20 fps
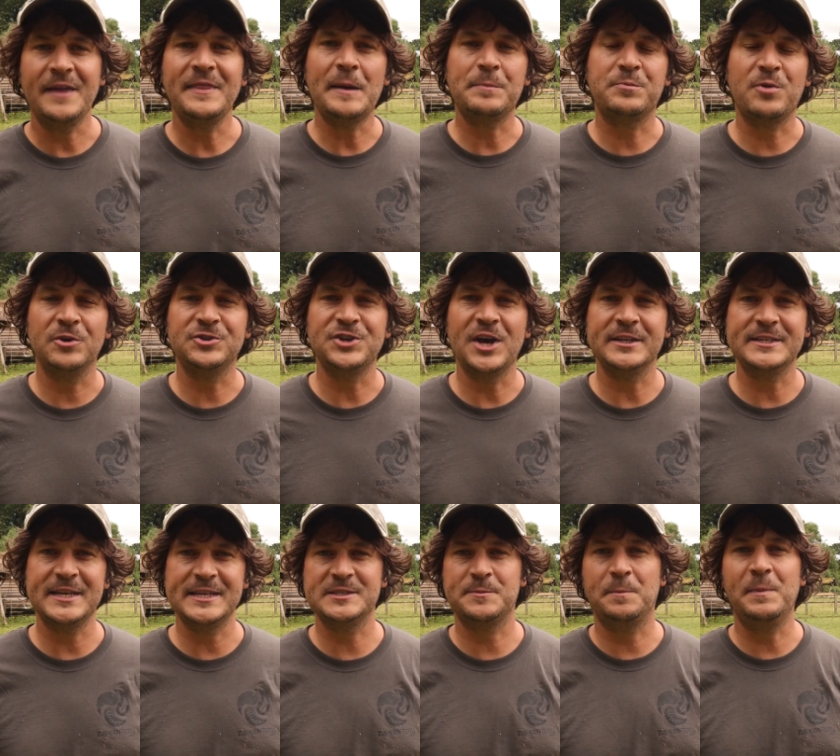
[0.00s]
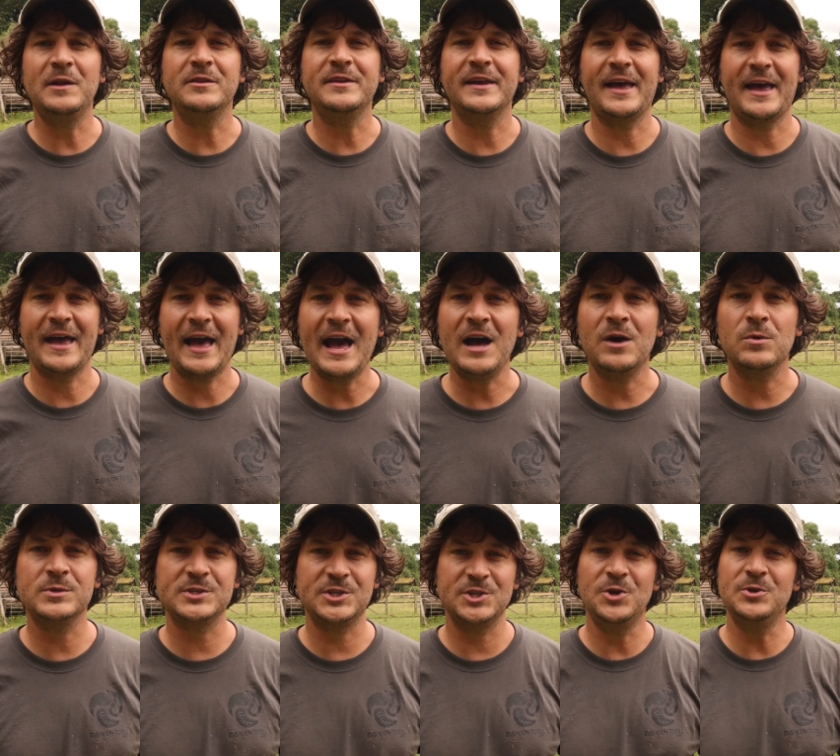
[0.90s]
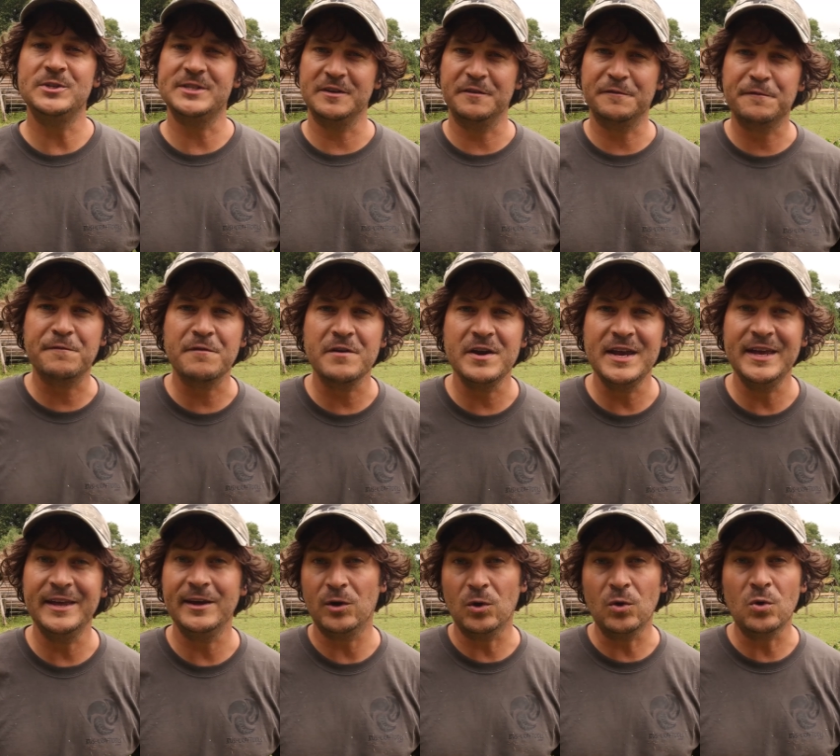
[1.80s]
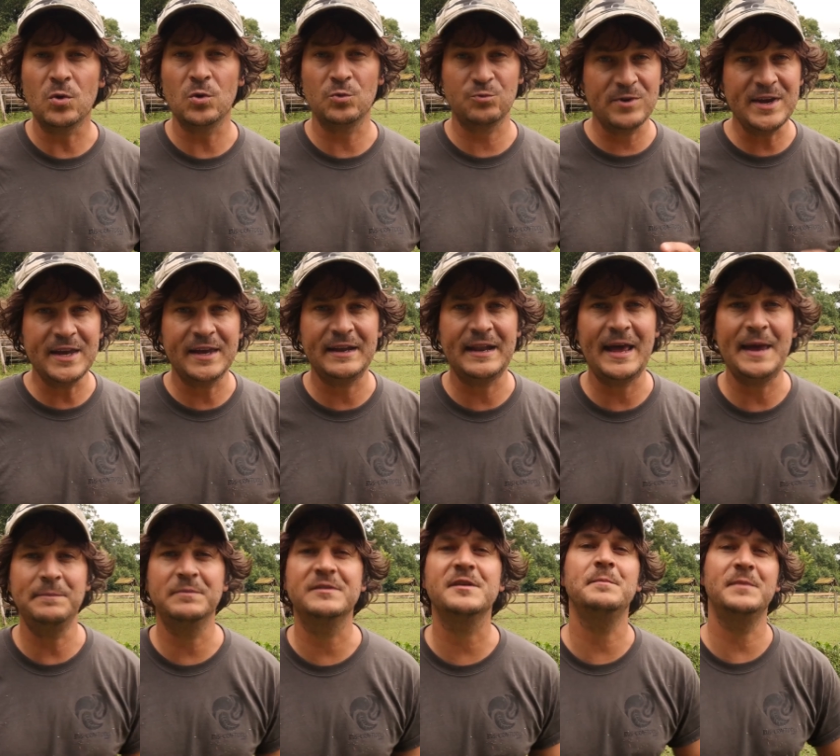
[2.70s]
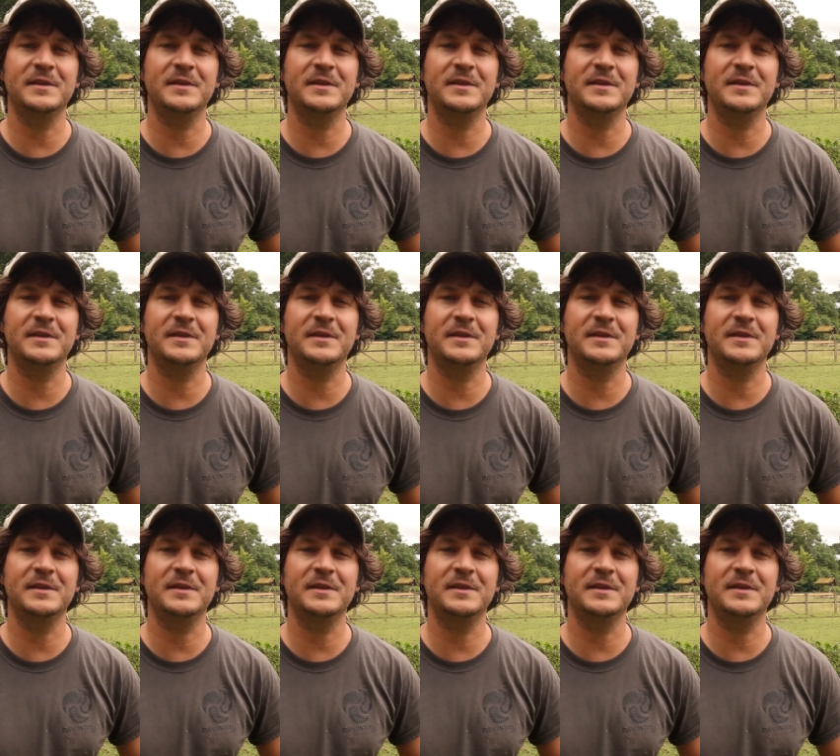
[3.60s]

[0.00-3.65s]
And that project is building a house using free or reclaimed